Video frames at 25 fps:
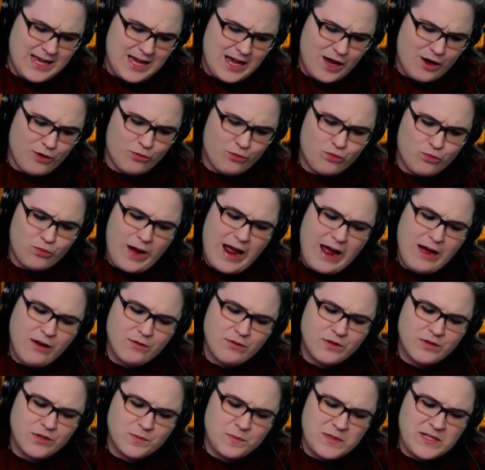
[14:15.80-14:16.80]
a
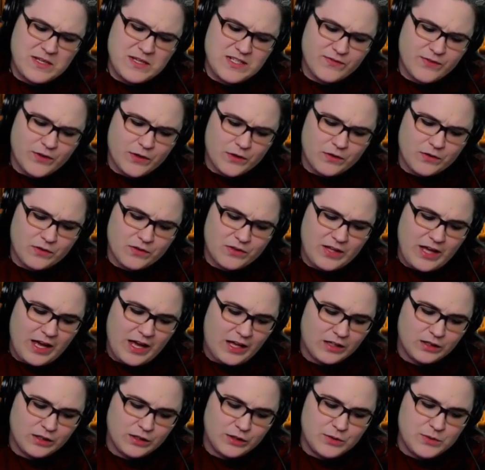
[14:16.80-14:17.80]
round piece of earth
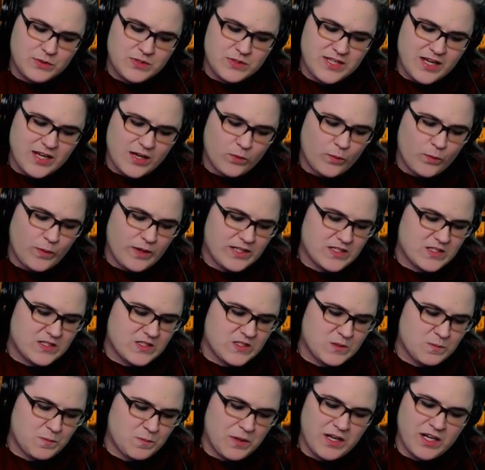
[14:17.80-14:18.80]
got loose and went
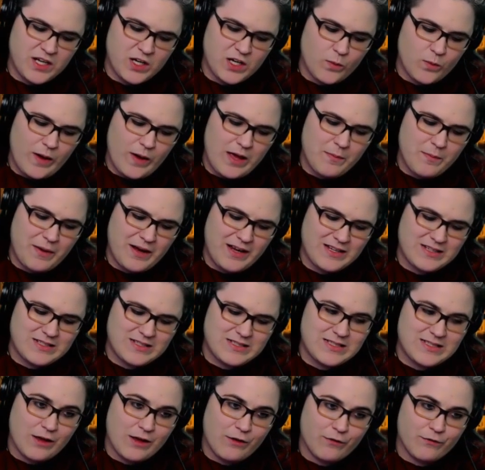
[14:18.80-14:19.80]
spinning away by
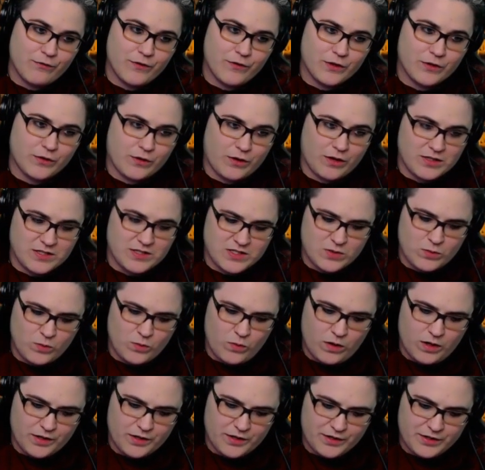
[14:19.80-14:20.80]
itself across the
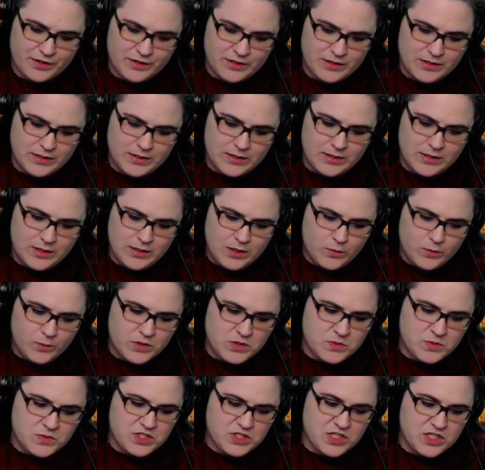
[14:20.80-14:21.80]
water,
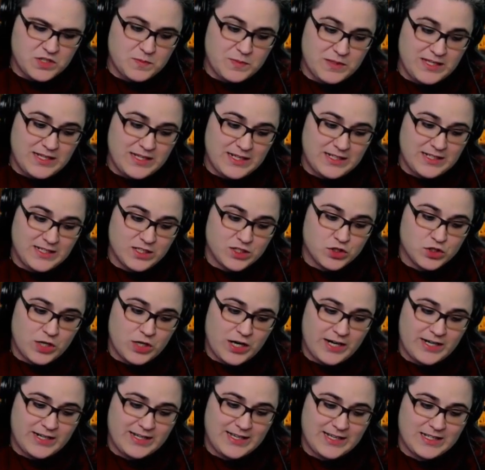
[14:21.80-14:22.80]
which was just beginning to
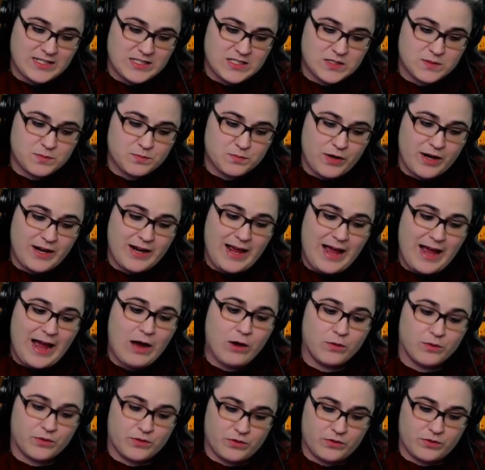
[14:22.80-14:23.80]
try to get spread
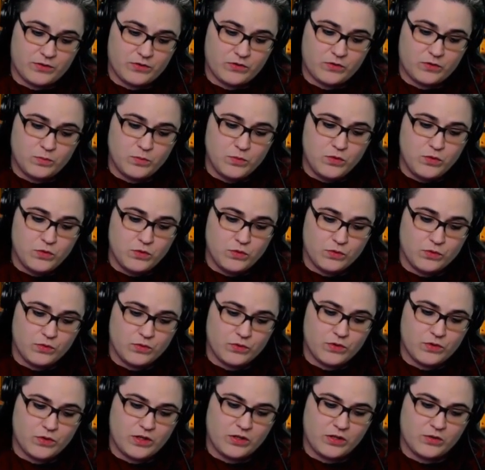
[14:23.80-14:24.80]
out
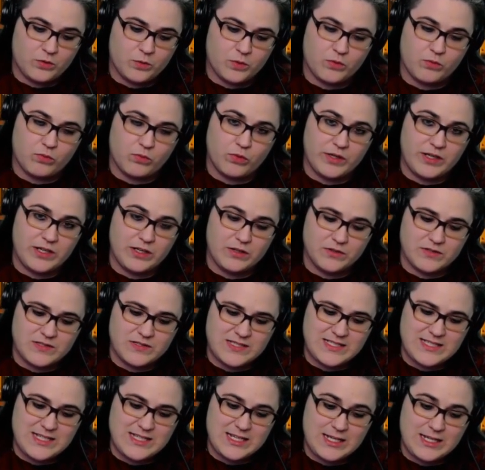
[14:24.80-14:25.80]
smooth into a real
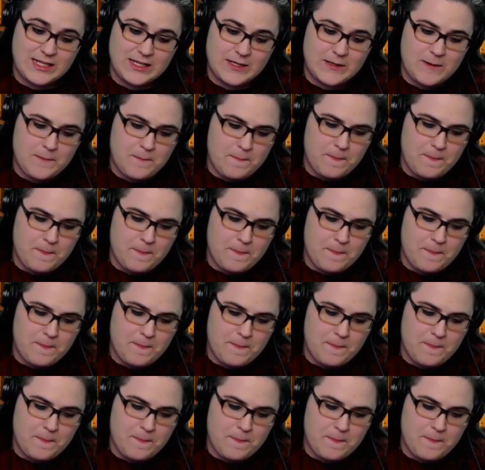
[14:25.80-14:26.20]
sea.